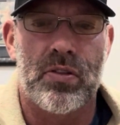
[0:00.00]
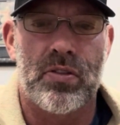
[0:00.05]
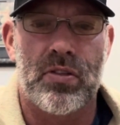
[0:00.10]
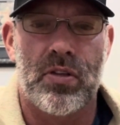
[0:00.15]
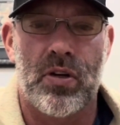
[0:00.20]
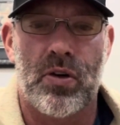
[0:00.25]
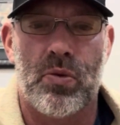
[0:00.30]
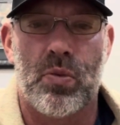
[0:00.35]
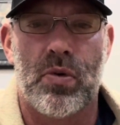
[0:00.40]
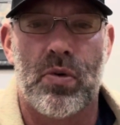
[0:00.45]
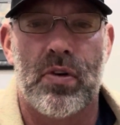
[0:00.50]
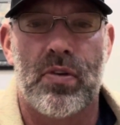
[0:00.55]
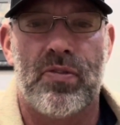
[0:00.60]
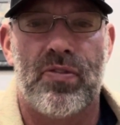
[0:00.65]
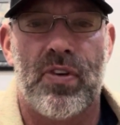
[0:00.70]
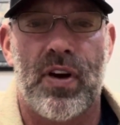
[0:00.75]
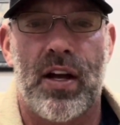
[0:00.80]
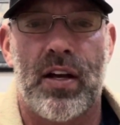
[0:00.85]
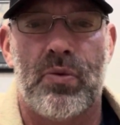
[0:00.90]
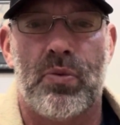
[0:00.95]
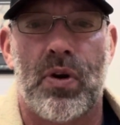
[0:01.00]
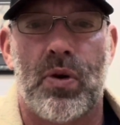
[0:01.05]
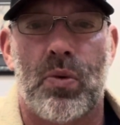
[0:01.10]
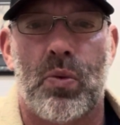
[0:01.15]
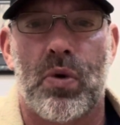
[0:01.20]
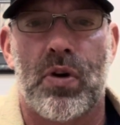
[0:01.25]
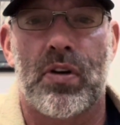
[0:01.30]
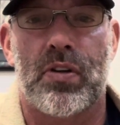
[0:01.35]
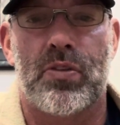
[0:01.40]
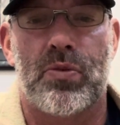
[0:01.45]
So find what
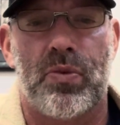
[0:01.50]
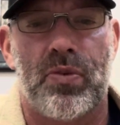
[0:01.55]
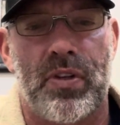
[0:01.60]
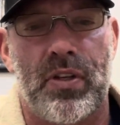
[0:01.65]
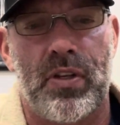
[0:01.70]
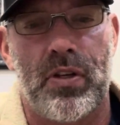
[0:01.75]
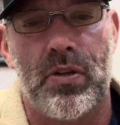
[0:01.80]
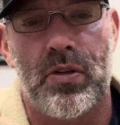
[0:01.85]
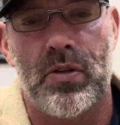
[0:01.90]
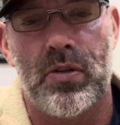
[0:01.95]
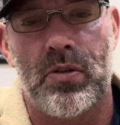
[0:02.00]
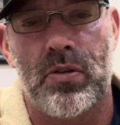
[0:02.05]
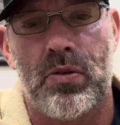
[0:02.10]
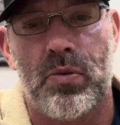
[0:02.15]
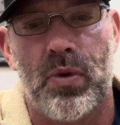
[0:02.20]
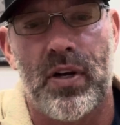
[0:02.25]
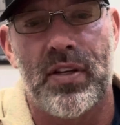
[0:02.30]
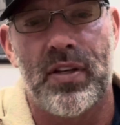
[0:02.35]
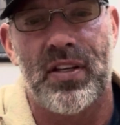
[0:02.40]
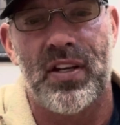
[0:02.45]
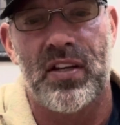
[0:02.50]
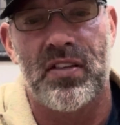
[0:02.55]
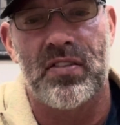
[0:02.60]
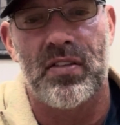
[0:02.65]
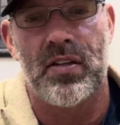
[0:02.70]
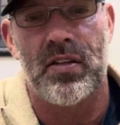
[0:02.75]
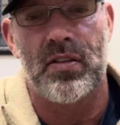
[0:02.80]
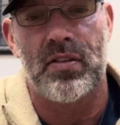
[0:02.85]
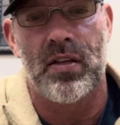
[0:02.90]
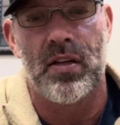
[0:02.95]
works for you, what
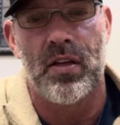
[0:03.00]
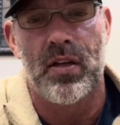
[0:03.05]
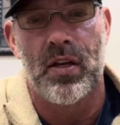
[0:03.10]
doesn't.